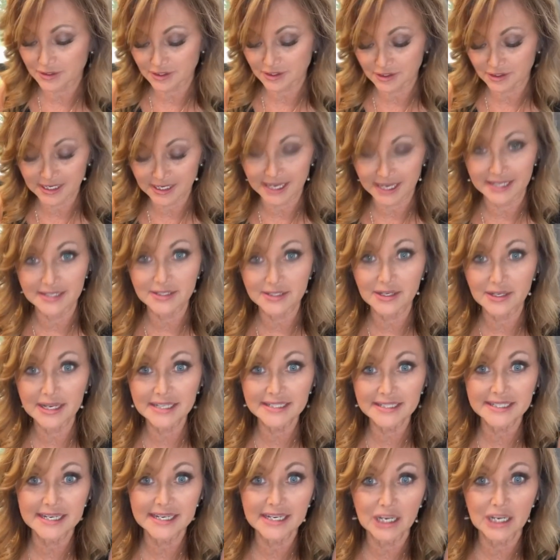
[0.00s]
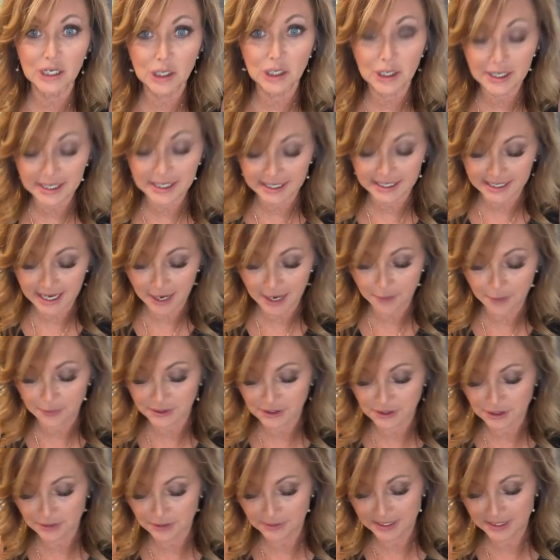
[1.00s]
are done. So let's take a look at how we're
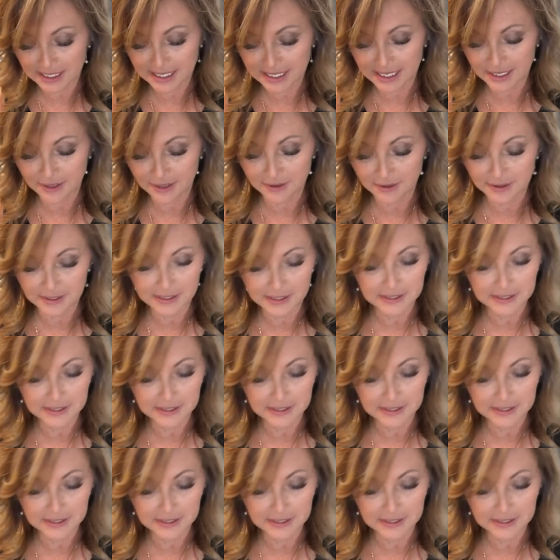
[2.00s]
doing here.